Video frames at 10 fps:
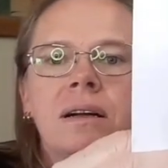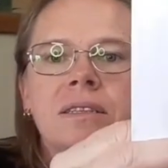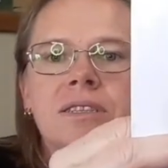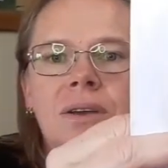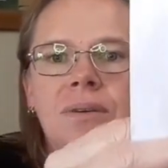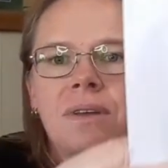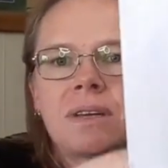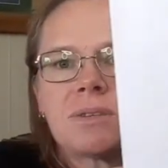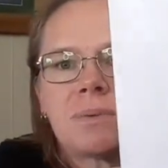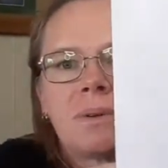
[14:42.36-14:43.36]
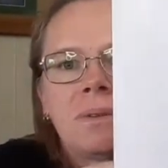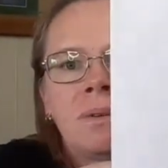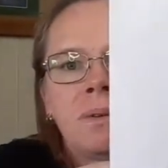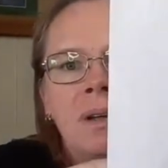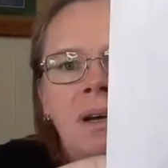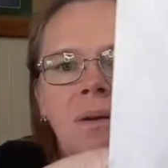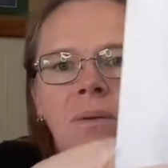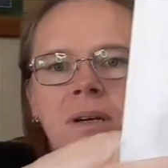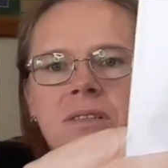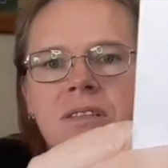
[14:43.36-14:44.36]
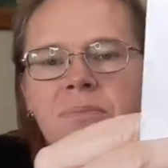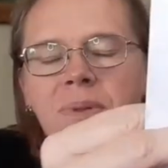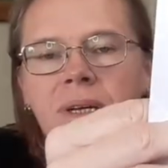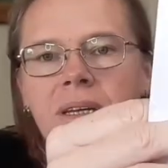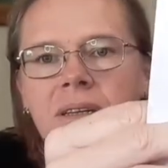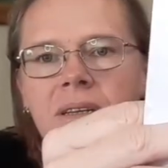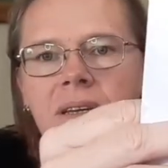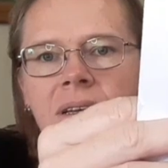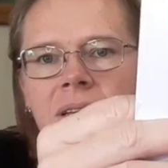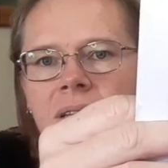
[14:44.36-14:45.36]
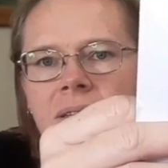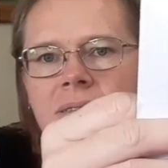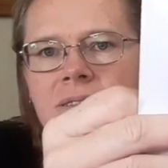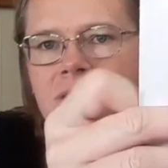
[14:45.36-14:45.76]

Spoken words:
So that's what it'll look like when it's completed. It is